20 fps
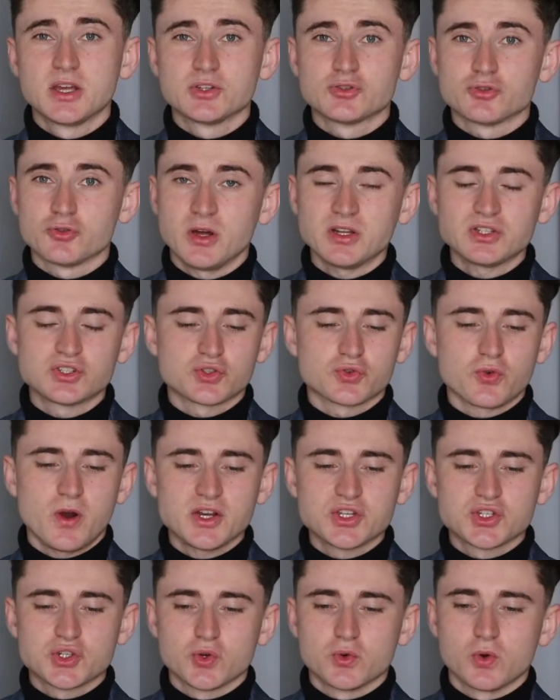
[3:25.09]
Do not
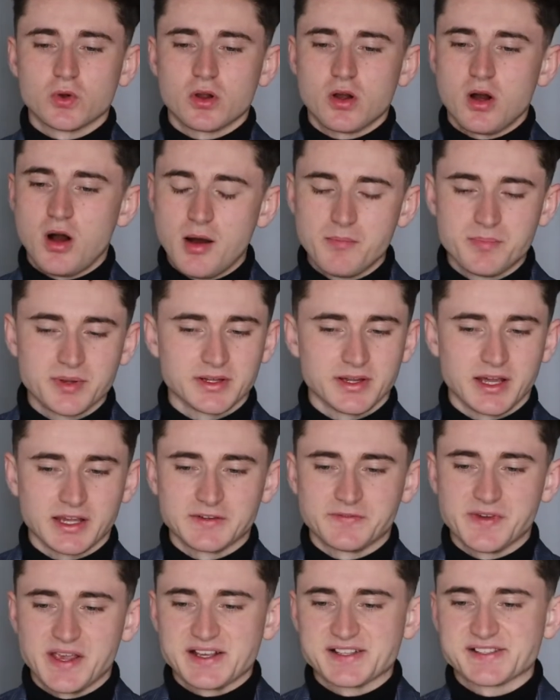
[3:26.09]
try to copy
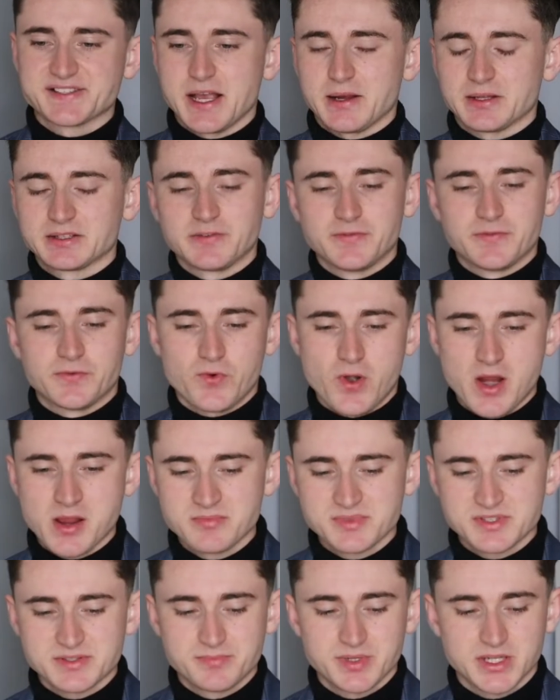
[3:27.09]
like the exact
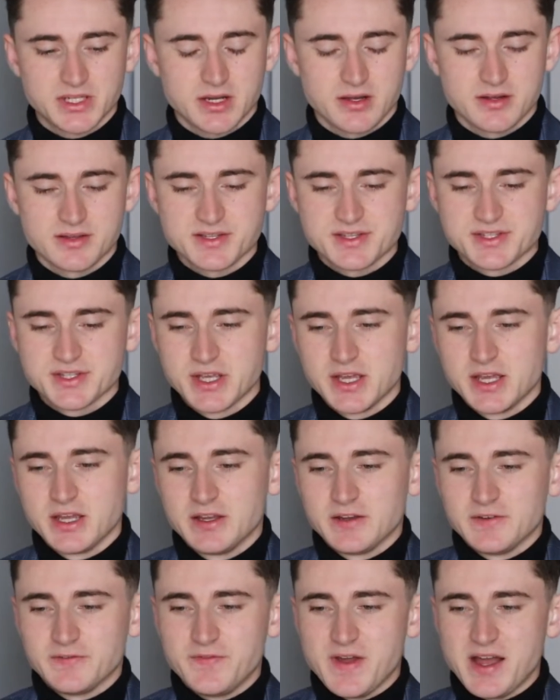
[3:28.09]
frames, because
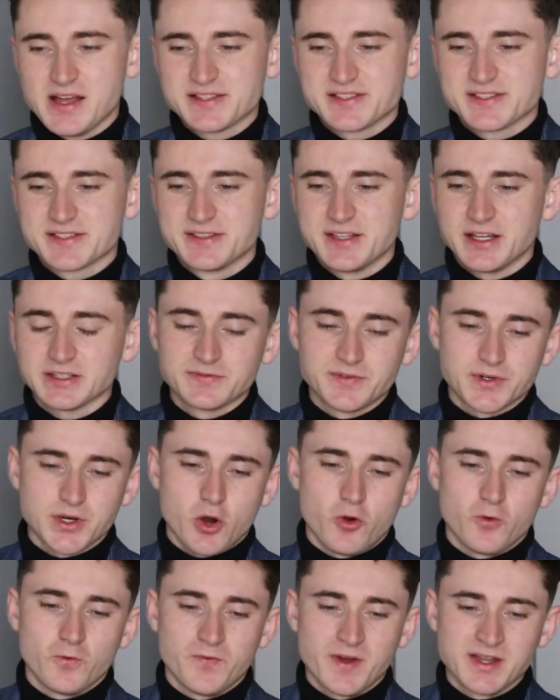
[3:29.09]
that's not very
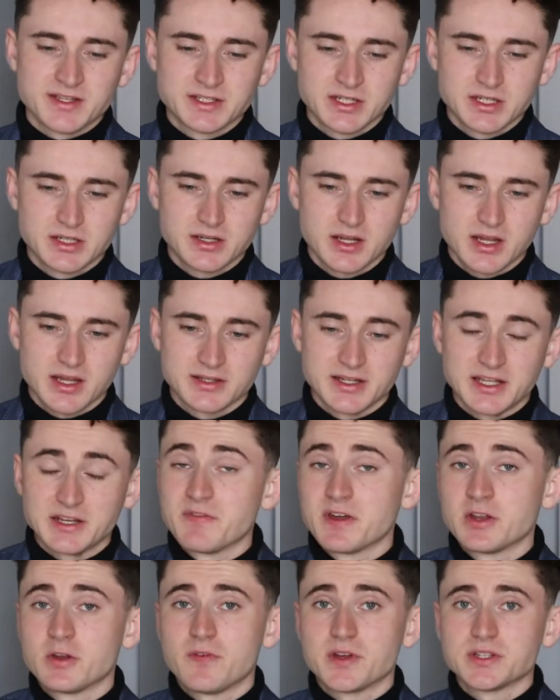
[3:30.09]
authentic, and at
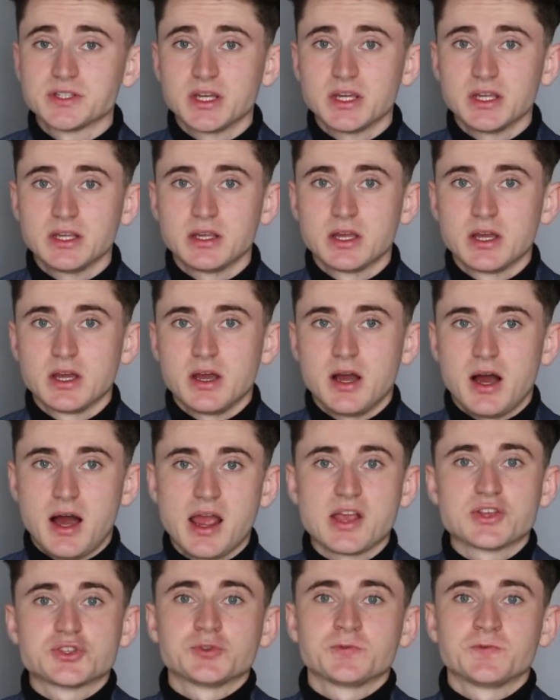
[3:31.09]
the end of the day,
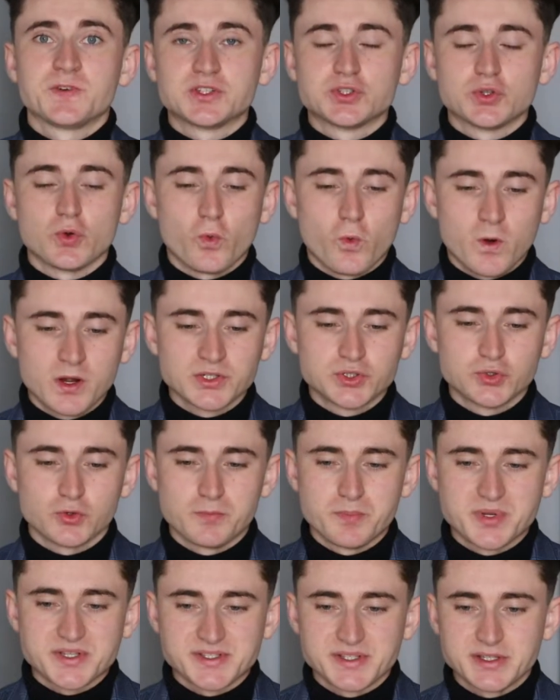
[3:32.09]
I assume that you want your
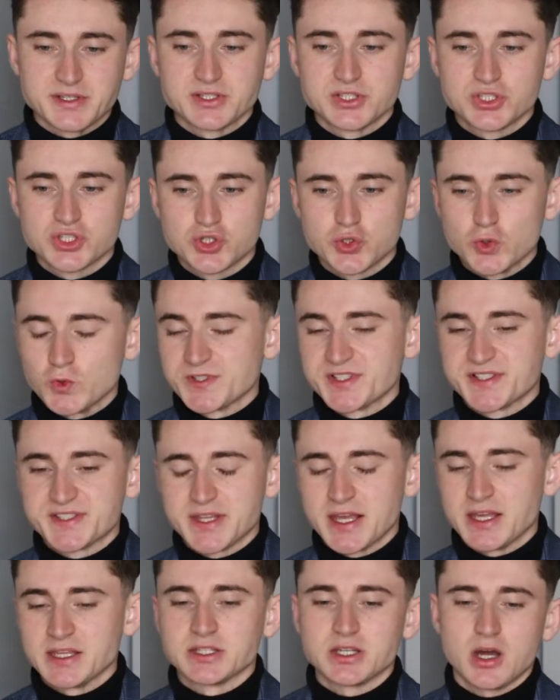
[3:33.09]
business to
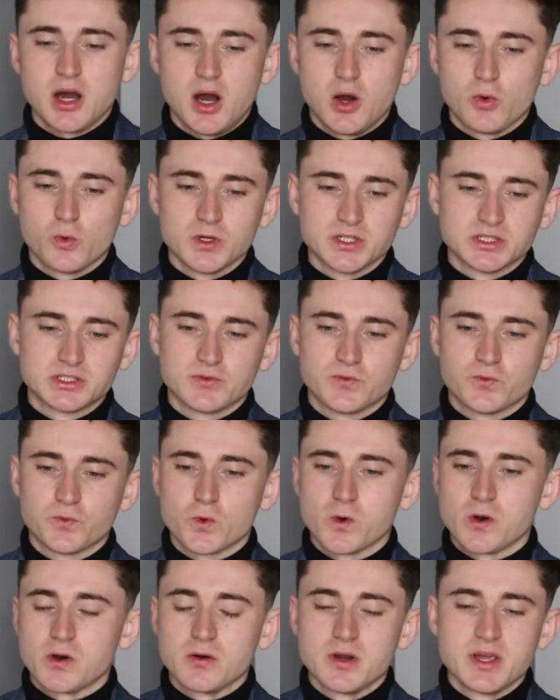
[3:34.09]
stand out
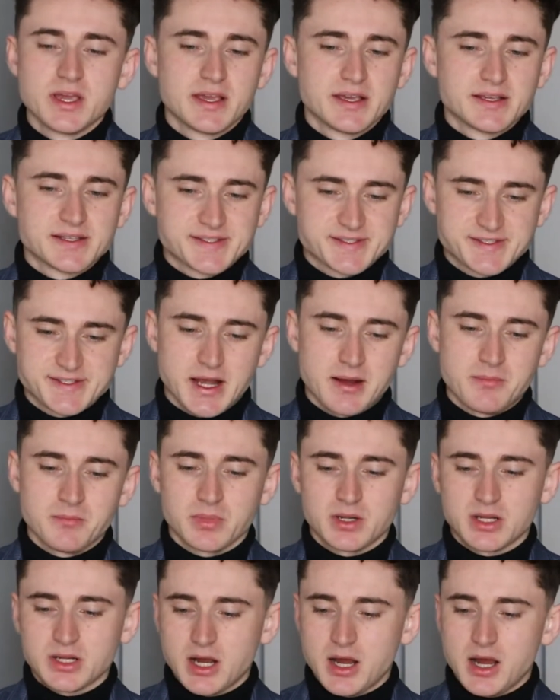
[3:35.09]
for
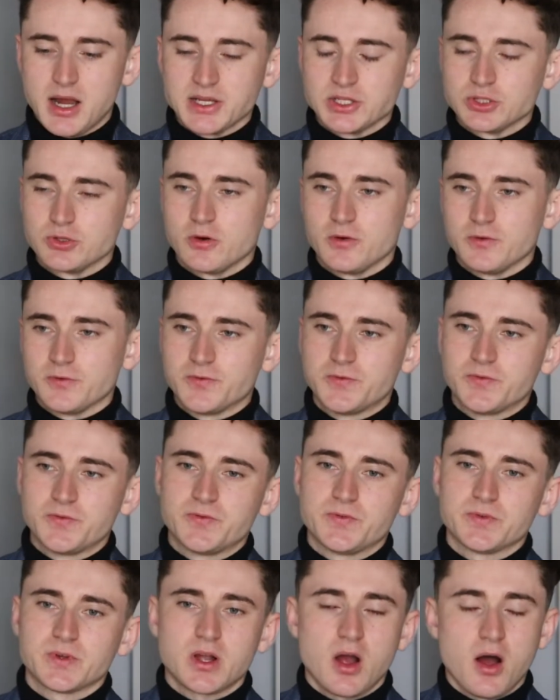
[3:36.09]
some kind
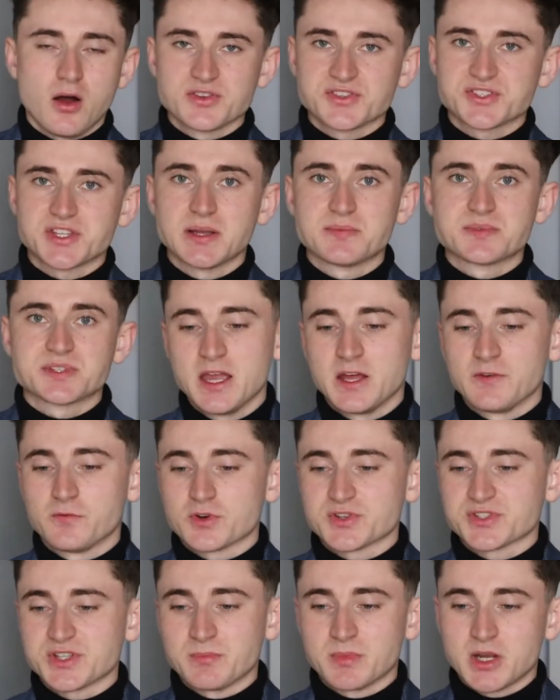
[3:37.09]
of concept and
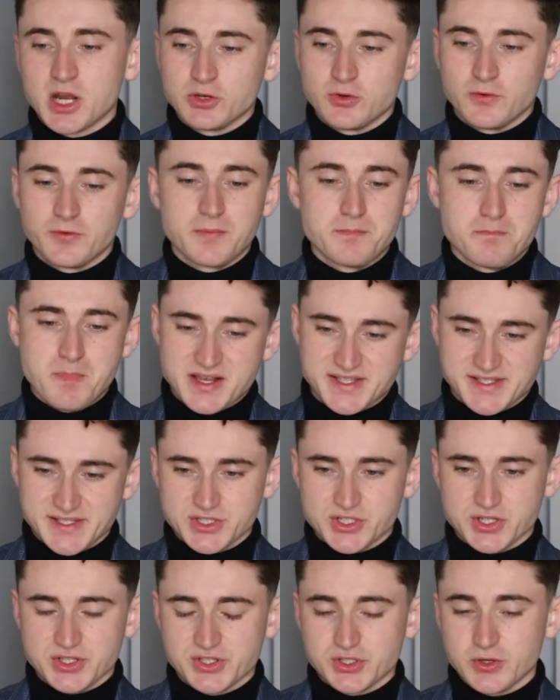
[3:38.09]
for some kind of
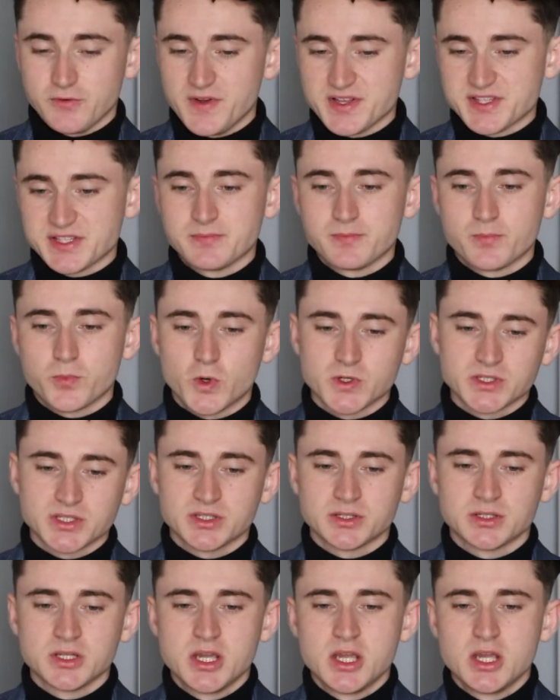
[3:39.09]
messages. So that's
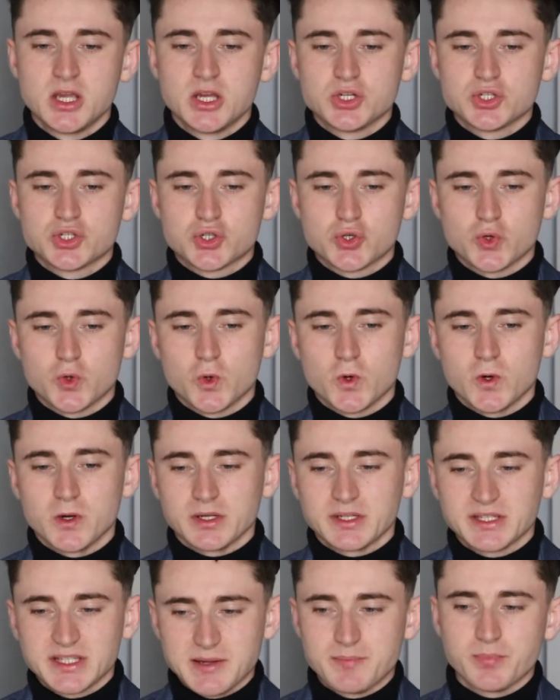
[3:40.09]
important
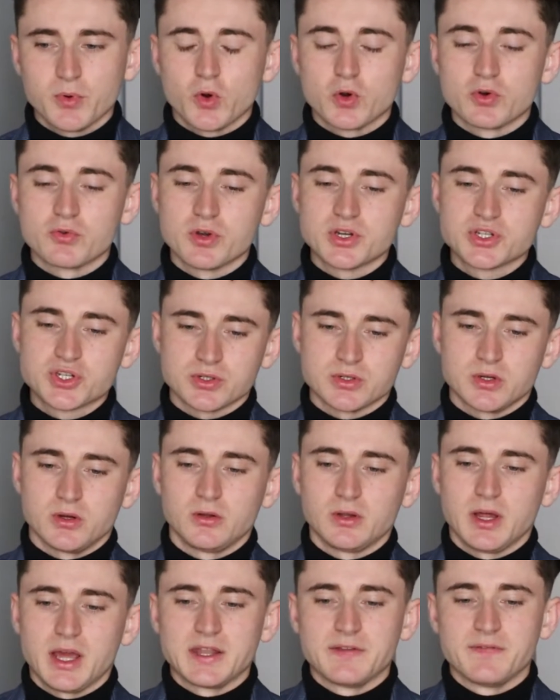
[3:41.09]
to keep
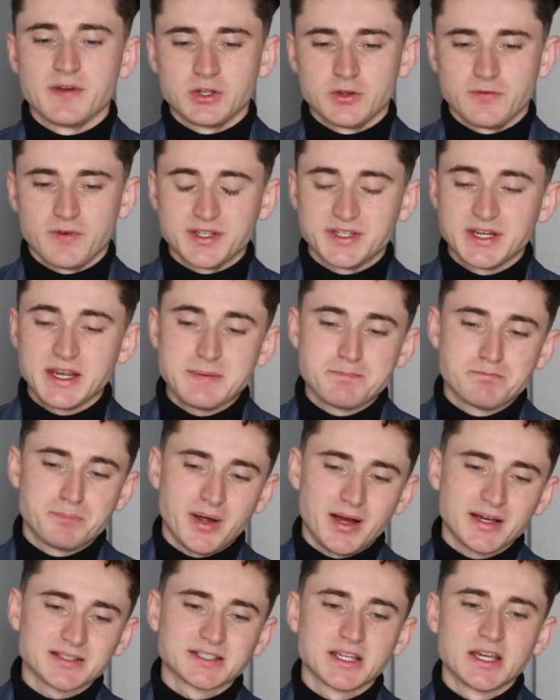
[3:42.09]
original at the end of the day,
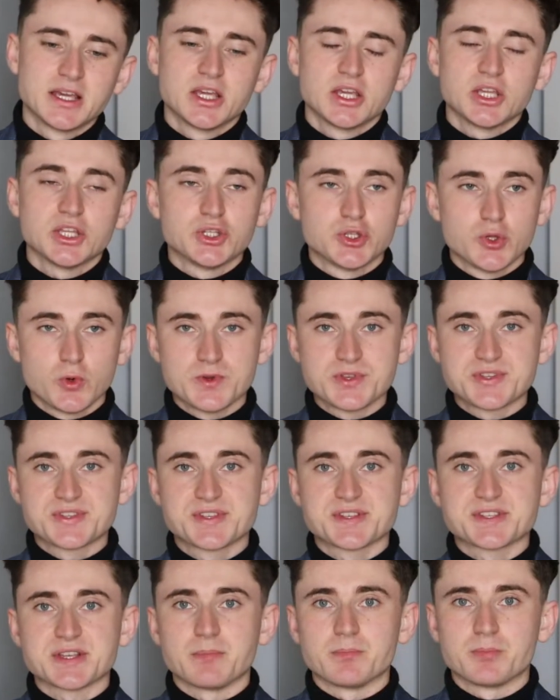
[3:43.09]
but use
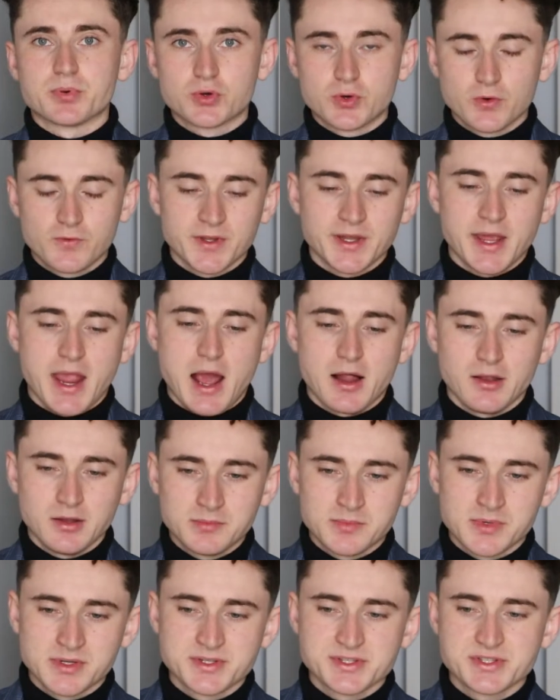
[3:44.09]
some proven
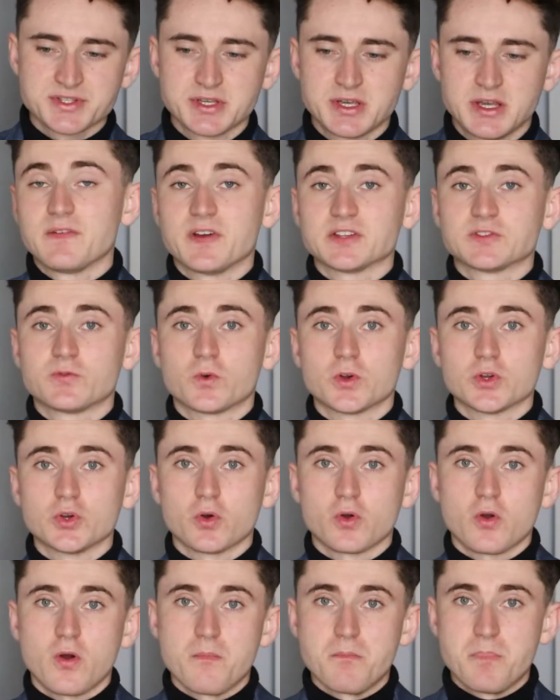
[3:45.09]
elements that for
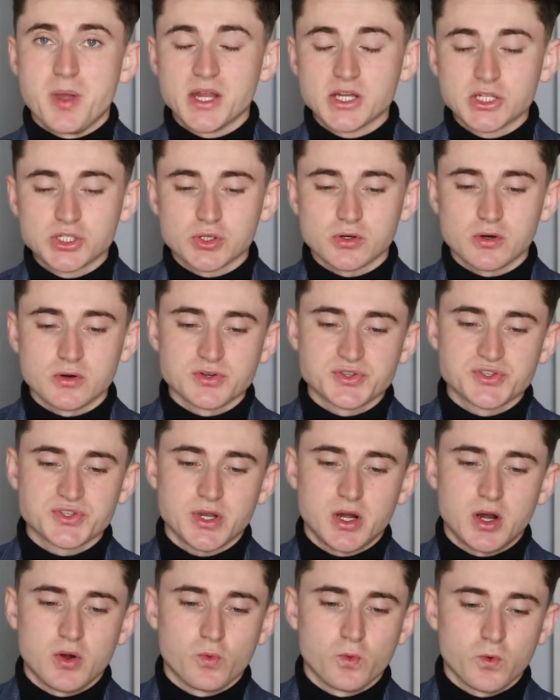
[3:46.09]
your competitors
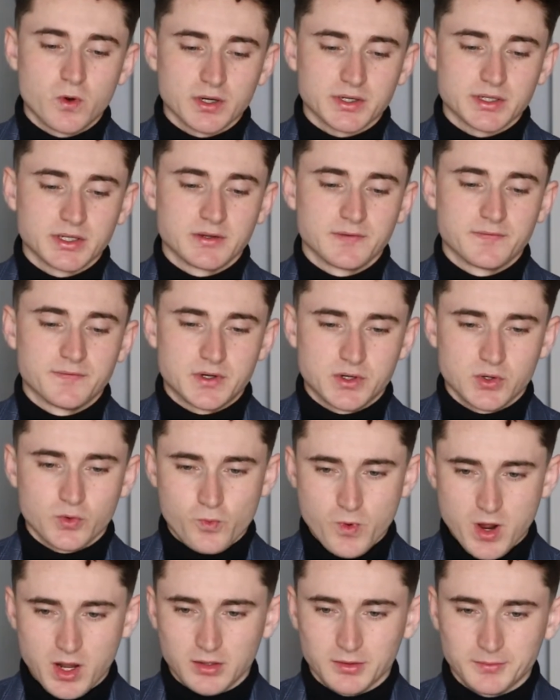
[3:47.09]
are working very
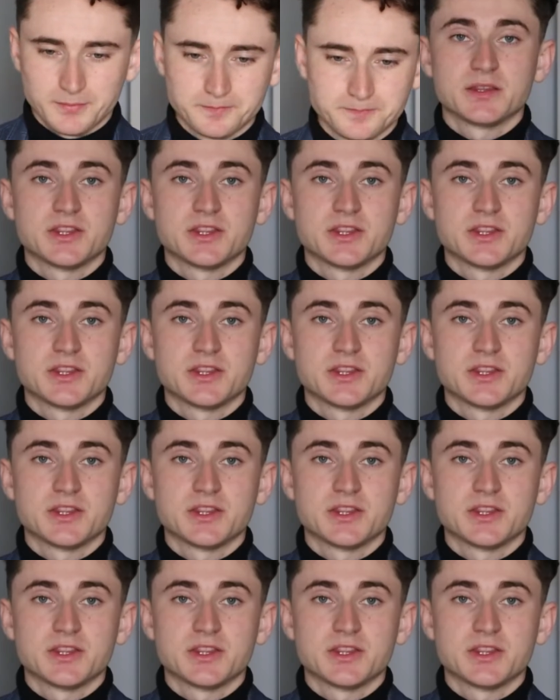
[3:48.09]
well.